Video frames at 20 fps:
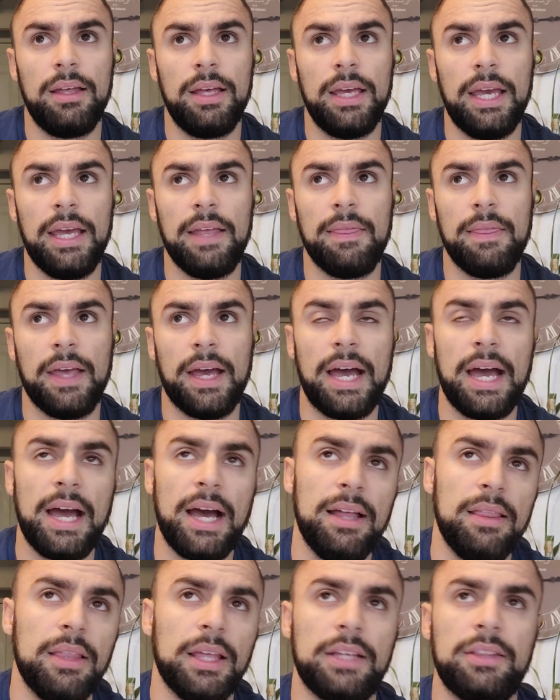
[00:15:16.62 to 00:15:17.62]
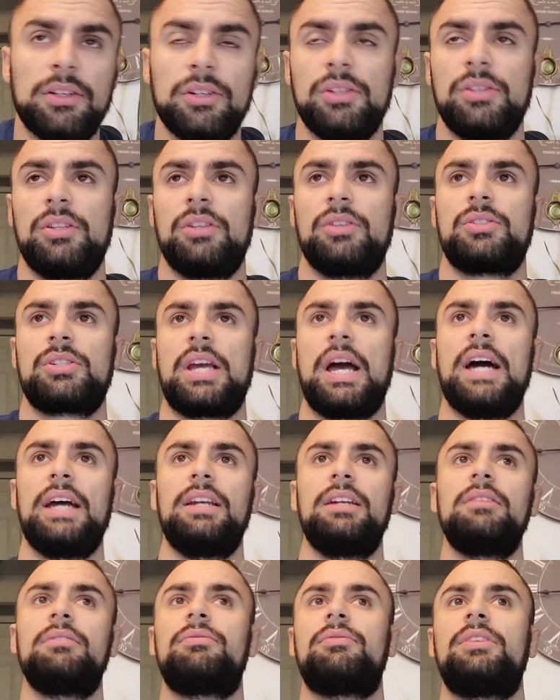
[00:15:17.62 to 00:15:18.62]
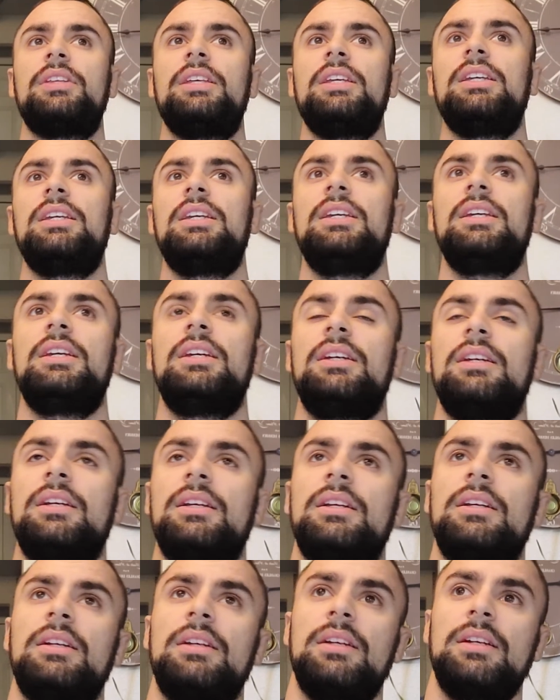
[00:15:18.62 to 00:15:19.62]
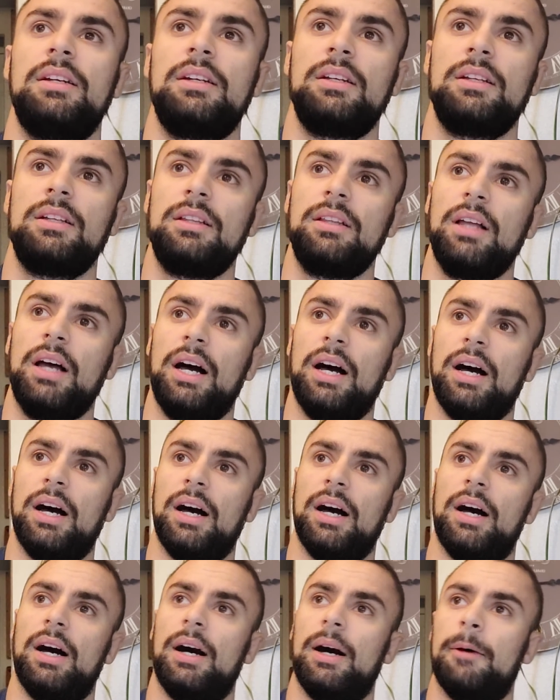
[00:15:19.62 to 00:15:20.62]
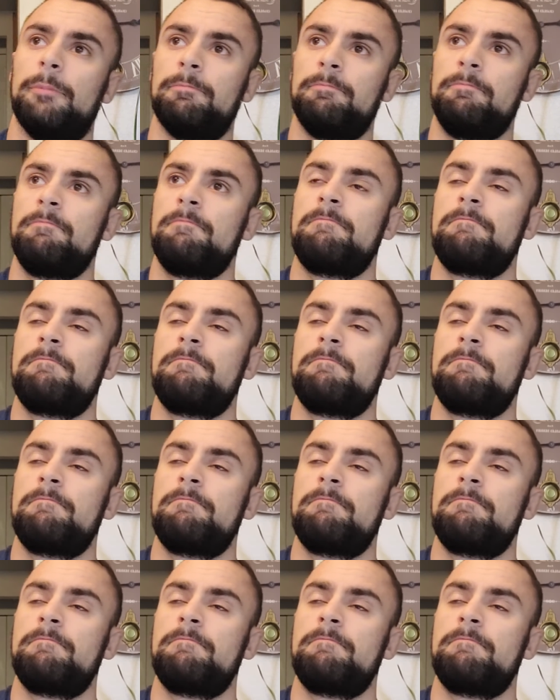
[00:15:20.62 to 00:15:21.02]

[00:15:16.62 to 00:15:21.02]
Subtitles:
and the like. There's kind of the um,